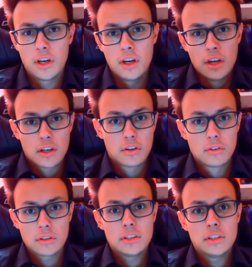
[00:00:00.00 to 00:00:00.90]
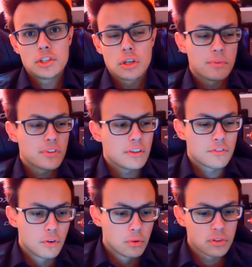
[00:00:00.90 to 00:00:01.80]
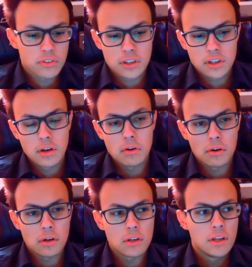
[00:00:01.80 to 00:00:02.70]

Currently, shops are focusing on